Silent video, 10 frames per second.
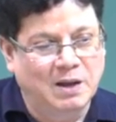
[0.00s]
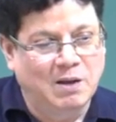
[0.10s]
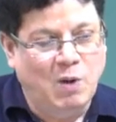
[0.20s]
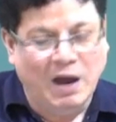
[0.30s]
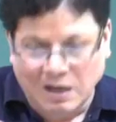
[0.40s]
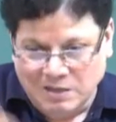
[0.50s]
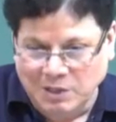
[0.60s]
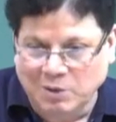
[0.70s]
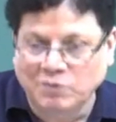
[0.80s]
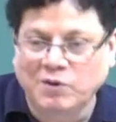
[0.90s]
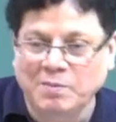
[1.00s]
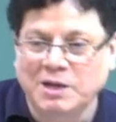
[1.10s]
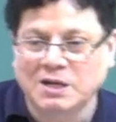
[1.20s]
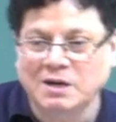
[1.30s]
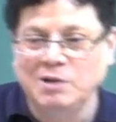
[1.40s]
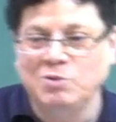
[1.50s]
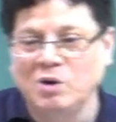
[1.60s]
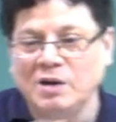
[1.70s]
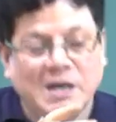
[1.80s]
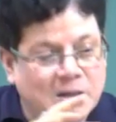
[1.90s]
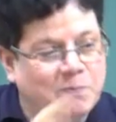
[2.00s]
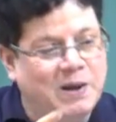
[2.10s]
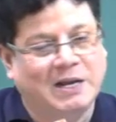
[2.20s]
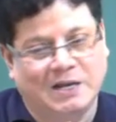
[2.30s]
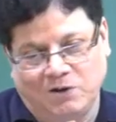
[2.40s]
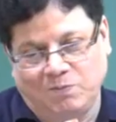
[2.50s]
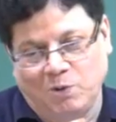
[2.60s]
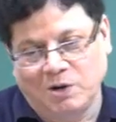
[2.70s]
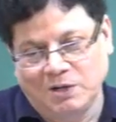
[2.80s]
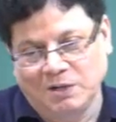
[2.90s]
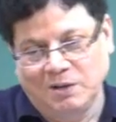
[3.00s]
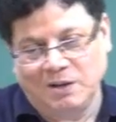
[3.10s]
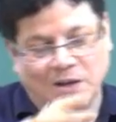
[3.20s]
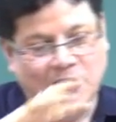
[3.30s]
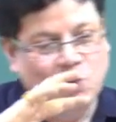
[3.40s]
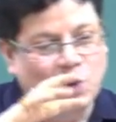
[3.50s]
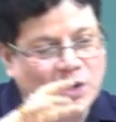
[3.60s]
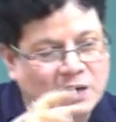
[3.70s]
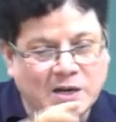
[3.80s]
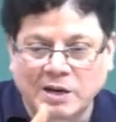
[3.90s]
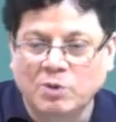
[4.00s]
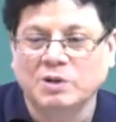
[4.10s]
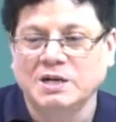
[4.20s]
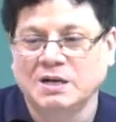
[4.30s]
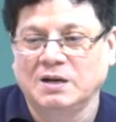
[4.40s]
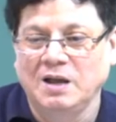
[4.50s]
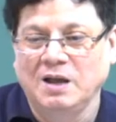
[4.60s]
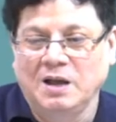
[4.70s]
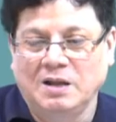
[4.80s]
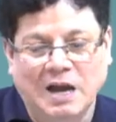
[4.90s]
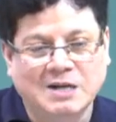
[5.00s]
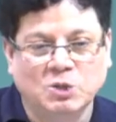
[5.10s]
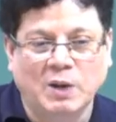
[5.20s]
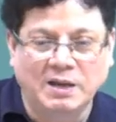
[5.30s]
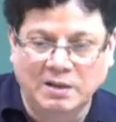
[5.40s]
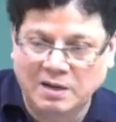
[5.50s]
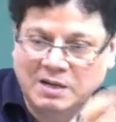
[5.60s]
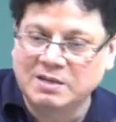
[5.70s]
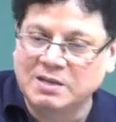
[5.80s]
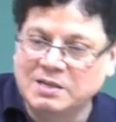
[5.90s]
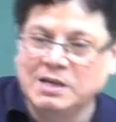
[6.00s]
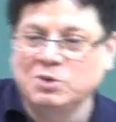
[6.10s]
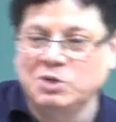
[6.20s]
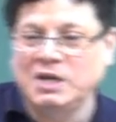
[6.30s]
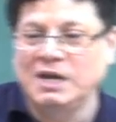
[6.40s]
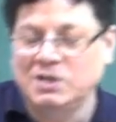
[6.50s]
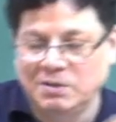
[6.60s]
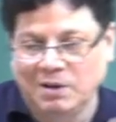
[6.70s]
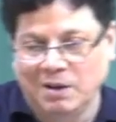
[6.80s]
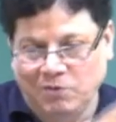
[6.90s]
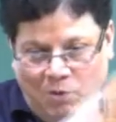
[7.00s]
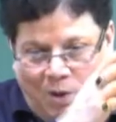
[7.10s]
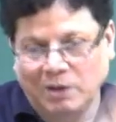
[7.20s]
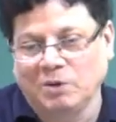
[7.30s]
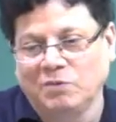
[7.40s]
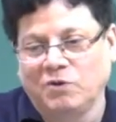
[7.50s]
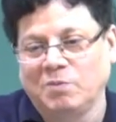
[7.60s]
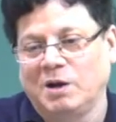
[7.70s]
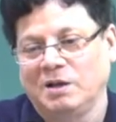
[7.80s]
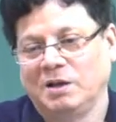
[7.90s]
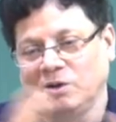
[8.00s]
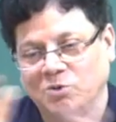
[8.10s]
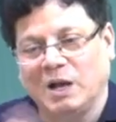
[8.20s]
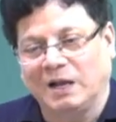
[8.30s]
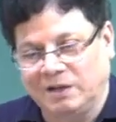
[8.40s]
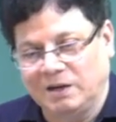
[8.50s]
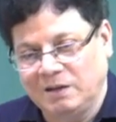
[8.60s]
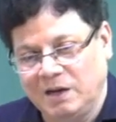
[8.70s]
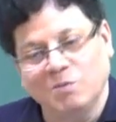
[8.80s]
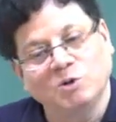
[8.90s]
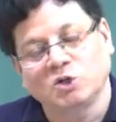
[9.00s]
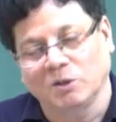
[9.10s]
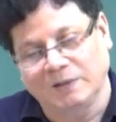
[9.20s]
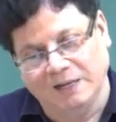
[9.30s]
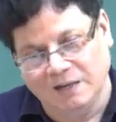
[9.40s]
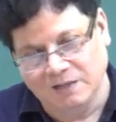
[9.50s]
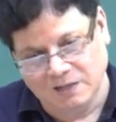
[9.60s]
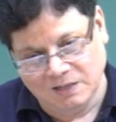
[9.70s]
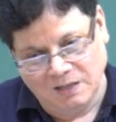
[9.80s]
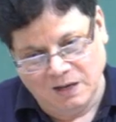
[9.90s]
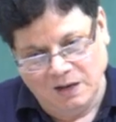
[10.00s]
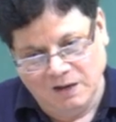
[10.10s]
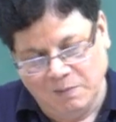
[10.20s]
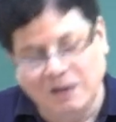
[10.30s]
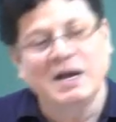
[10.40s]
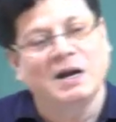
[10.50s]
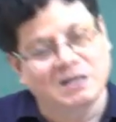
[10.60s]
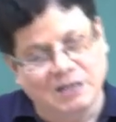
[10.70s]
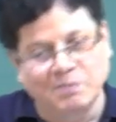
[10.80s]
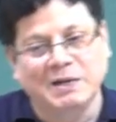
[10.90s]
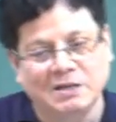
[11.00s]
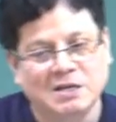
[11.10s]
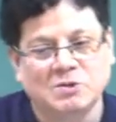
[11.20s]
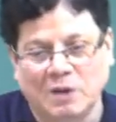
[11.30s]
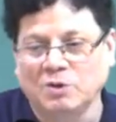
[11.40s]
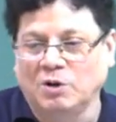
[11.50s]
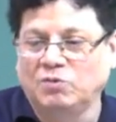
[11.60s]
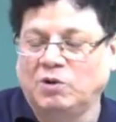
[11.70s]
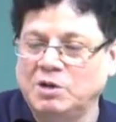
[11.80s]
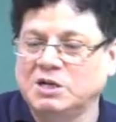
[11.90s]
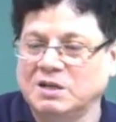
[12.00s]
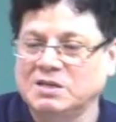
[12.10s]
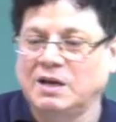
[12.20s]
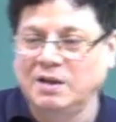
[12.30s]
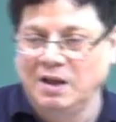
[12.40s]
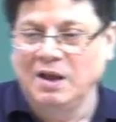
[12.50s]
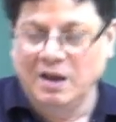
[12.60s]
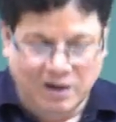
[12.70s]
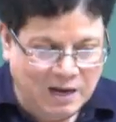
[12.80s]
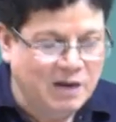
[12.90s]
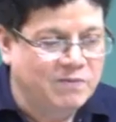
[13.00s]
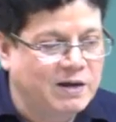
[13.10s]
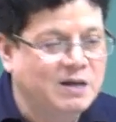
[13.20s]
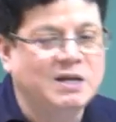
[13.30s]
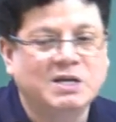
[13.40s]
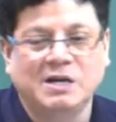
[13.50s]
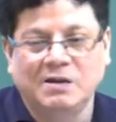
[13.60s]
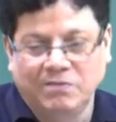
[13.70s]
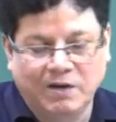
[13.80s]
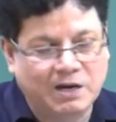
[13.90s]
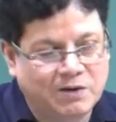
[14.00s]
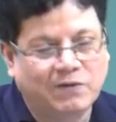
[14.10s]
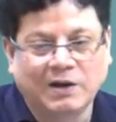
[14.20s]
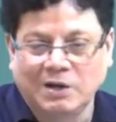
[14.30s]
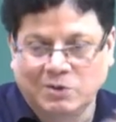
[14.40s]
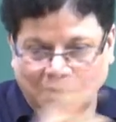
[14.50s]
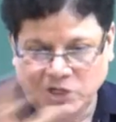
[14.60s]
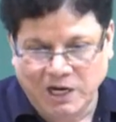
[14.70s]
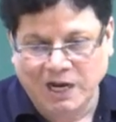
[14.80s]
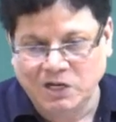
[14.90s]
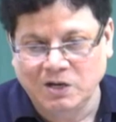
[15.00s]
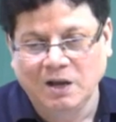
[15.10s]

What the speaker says: whereas in conformation you do not need a breakage of bond, you only need a rotation. That is why it is easy to change from one conformer to the other in most of the cases, but there are some cases where conformations are really very rigid, very difficult to change.